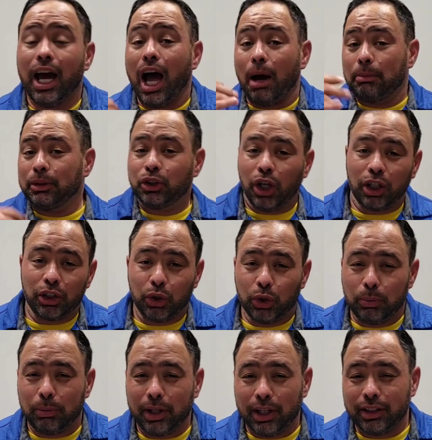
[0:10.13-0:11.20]
I'll be talking to you a
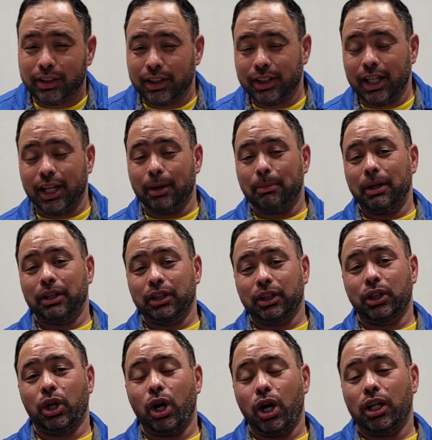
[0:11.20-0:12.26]
bit today about the
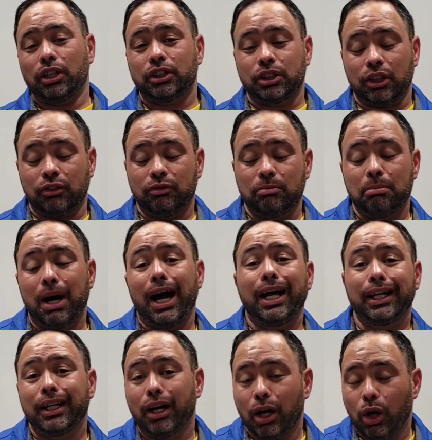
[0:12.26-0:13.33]
cost of
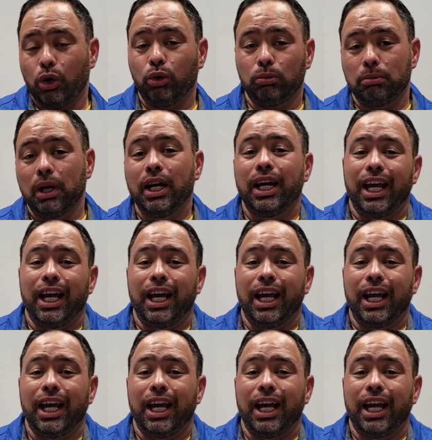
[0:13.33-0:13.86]
buying a home